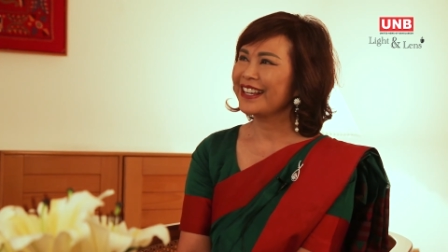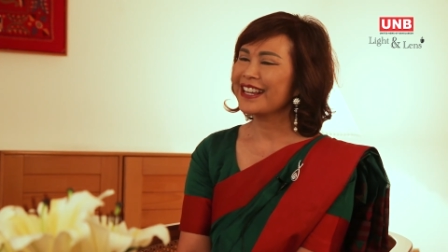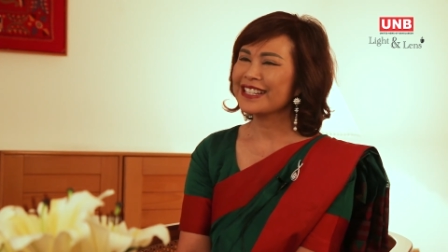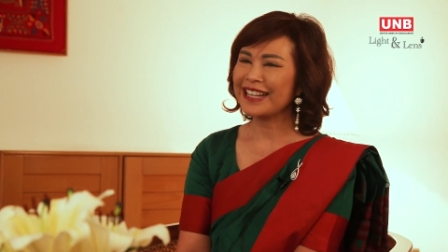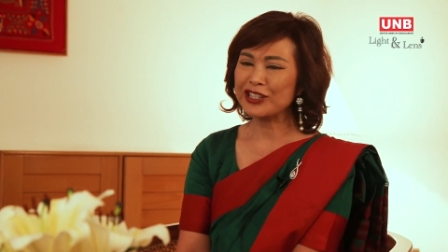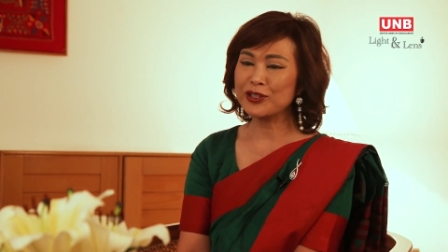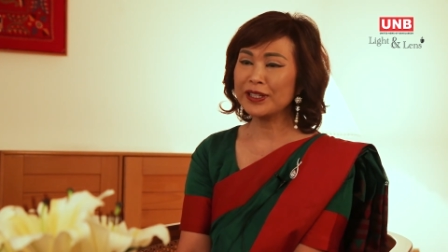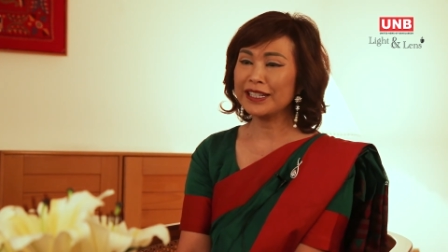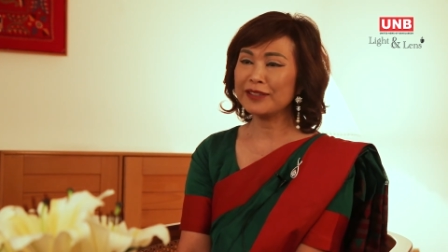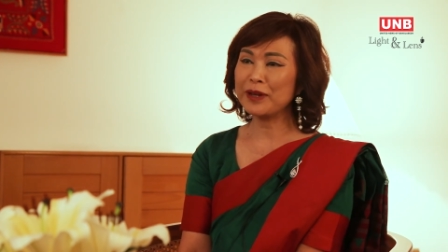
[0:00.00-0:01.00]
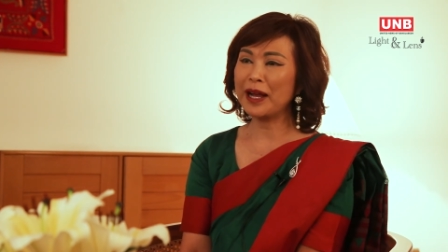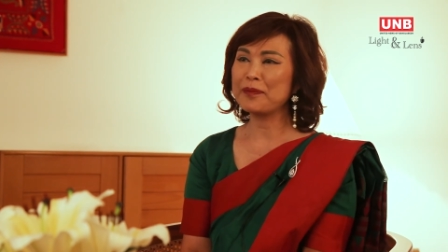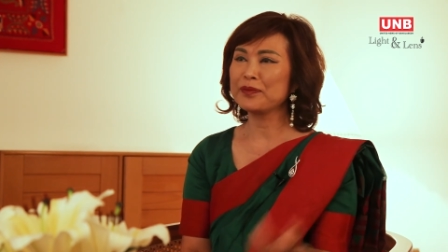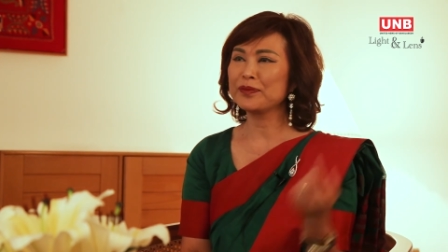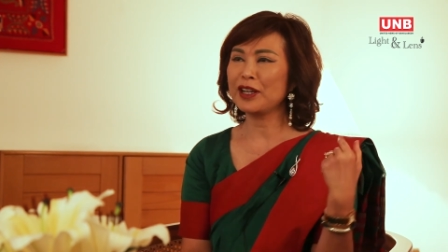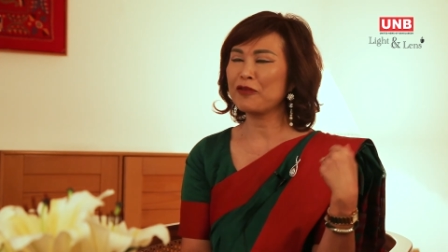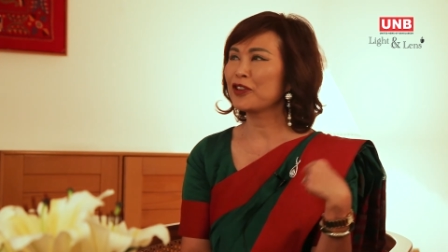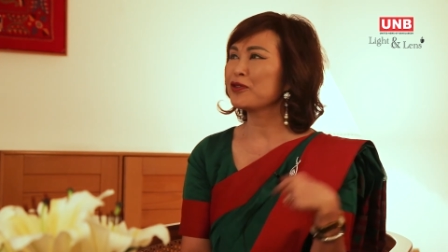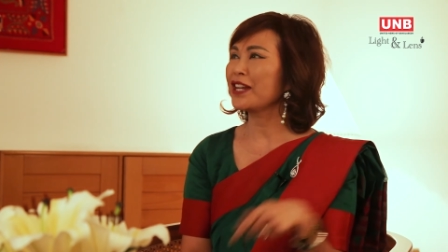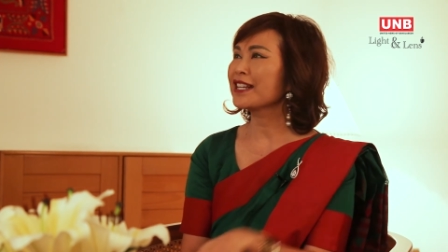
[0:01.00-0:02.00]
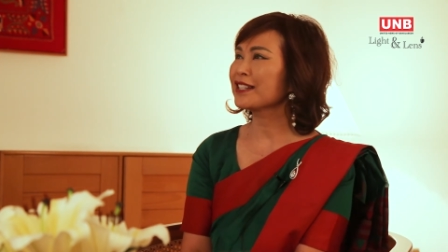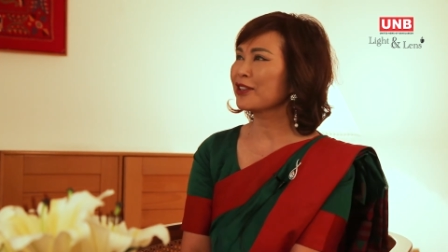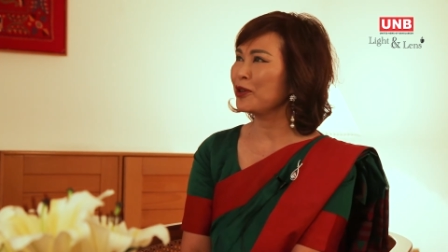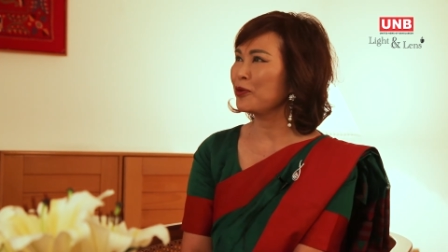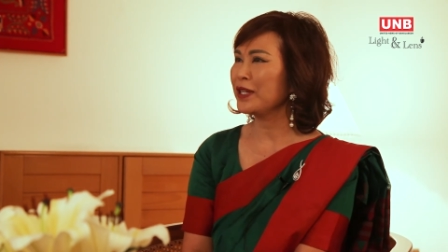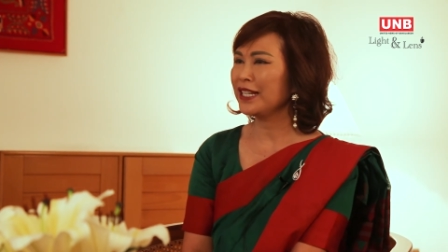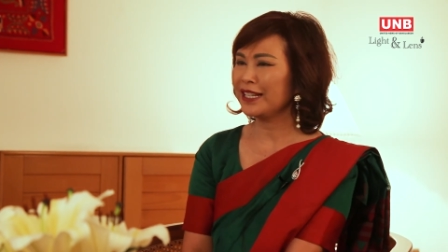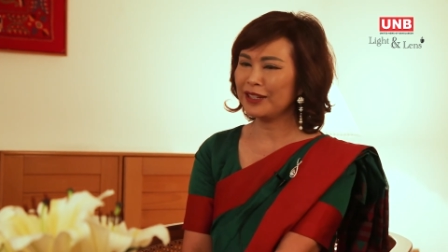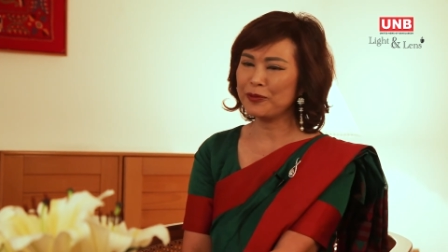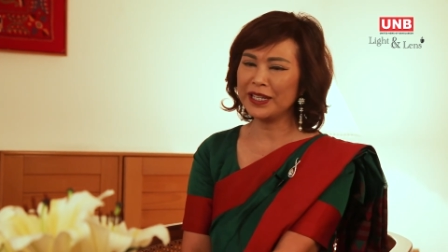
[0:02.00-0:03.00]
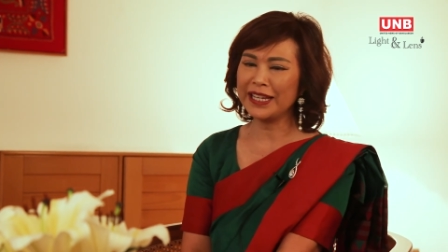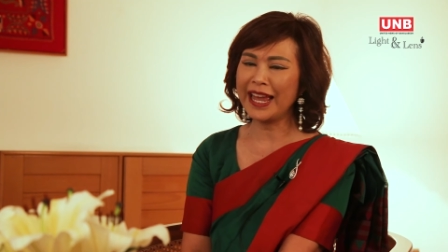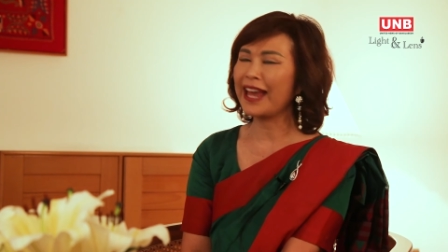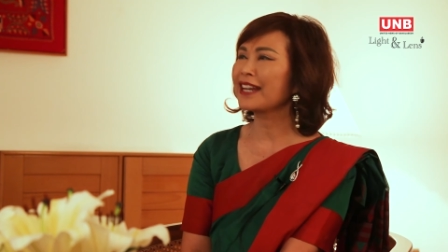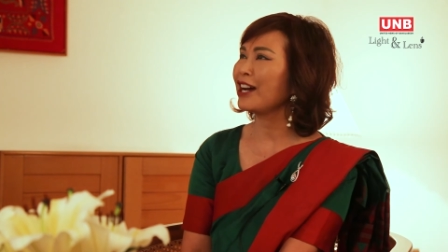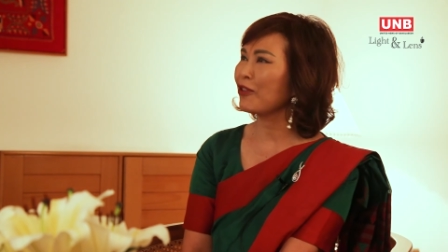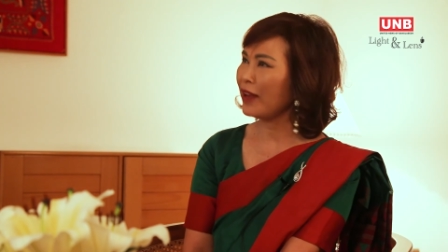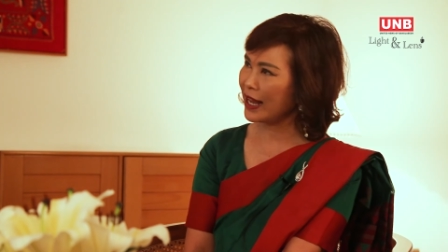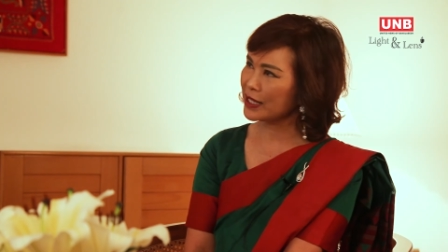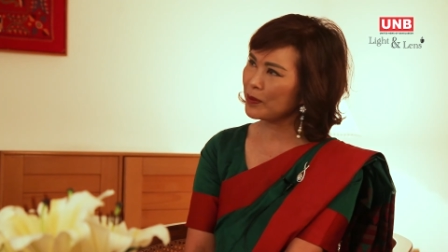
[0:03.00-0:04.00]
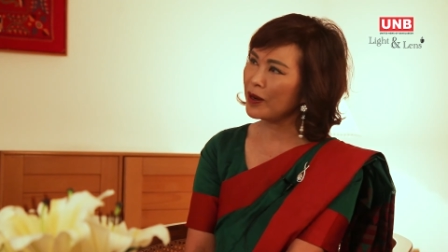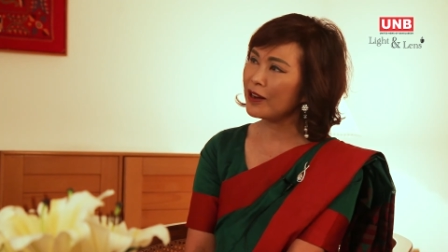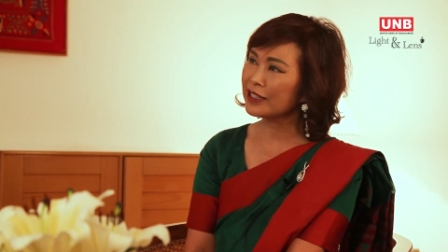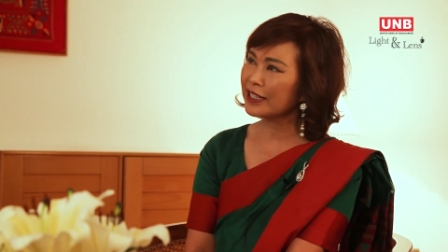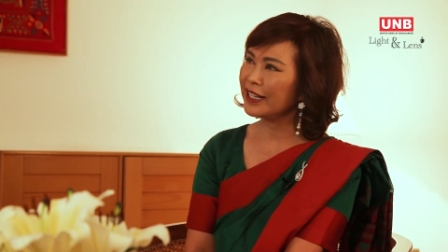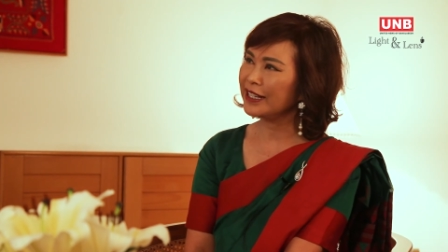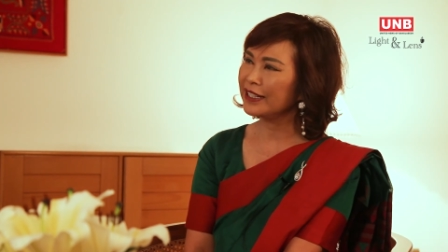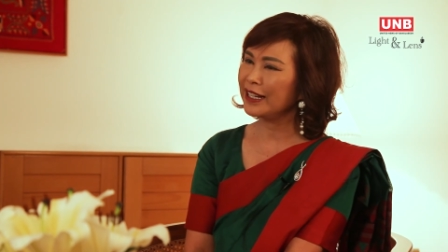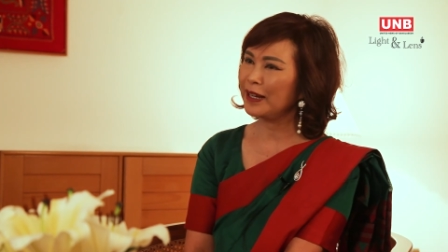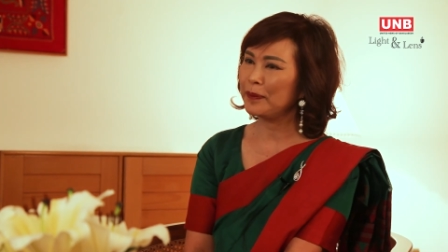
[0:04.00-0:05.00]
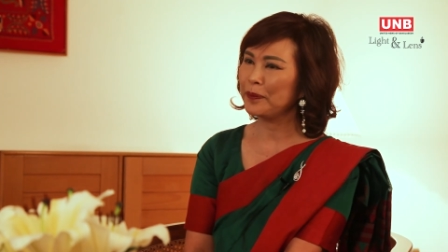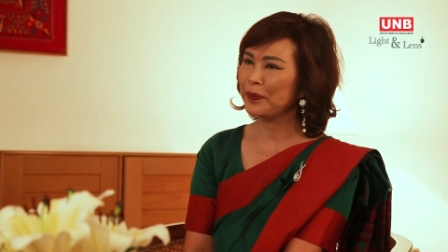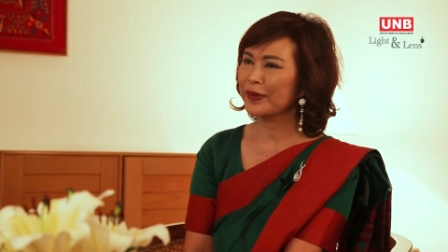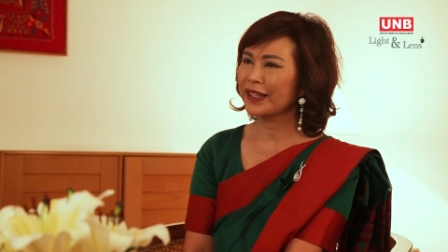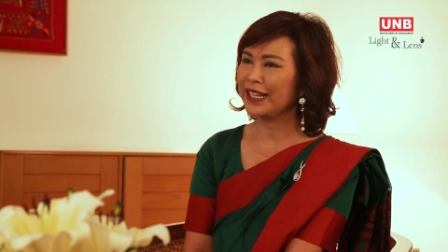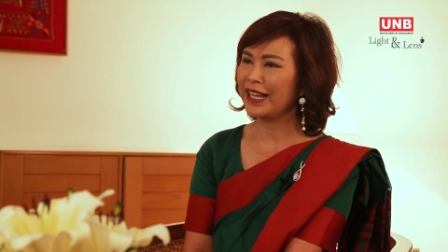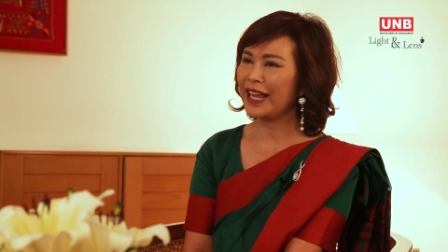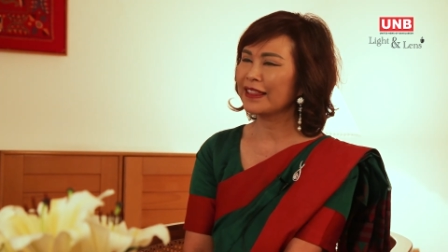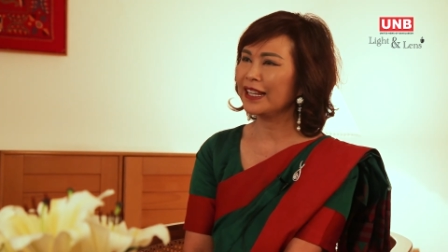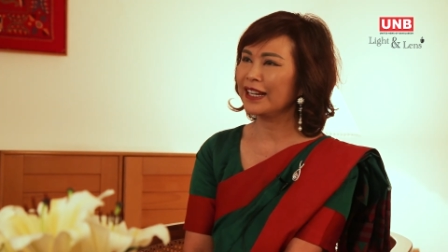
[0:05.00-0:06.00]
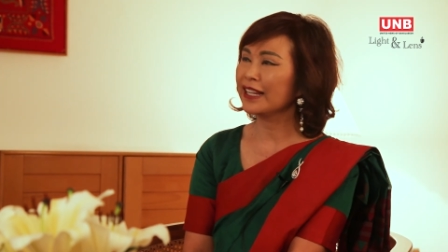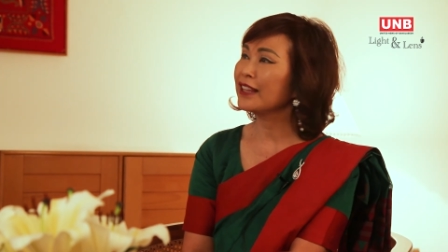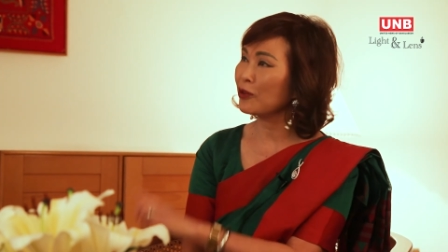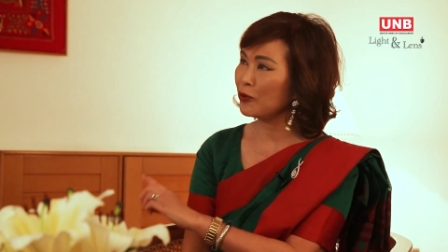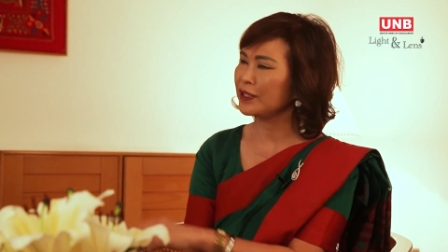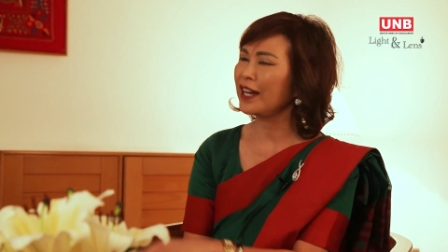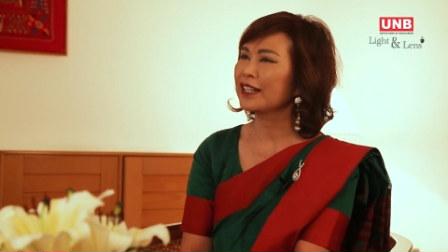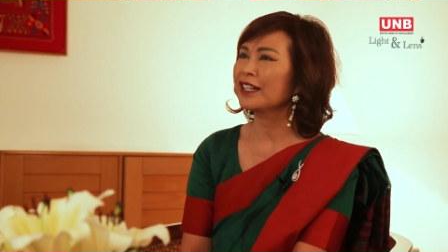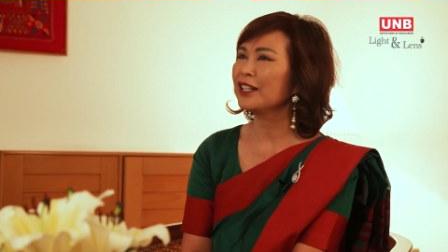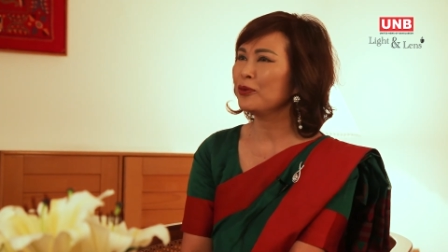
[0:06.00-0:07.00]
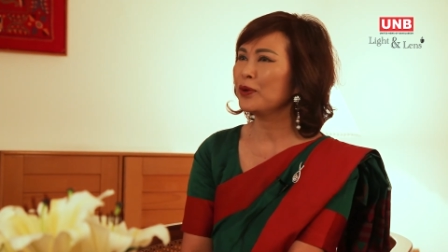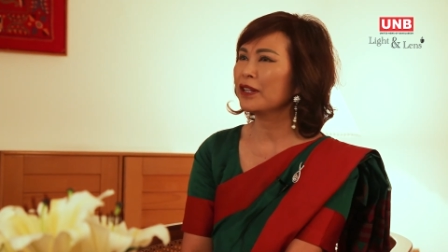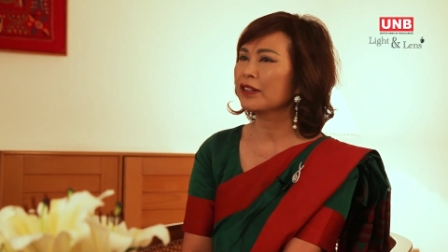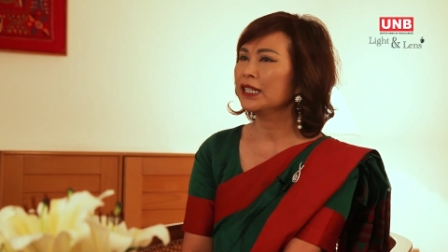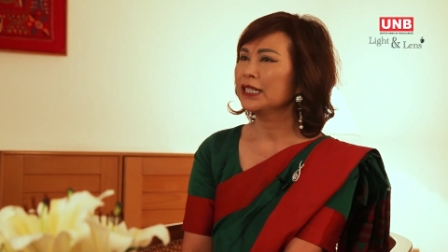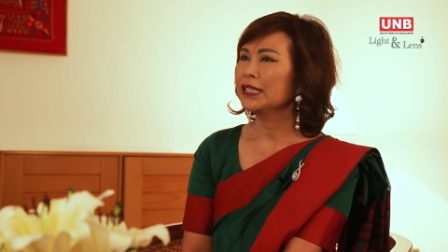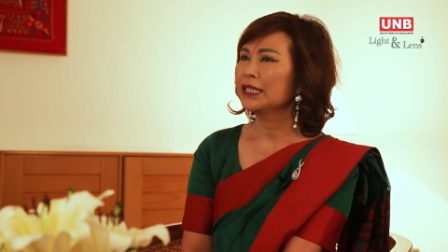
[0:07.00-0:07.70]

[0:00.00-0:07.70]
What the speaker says: Yes, actually, a few days ago we had our last walk in the Old Dhaka with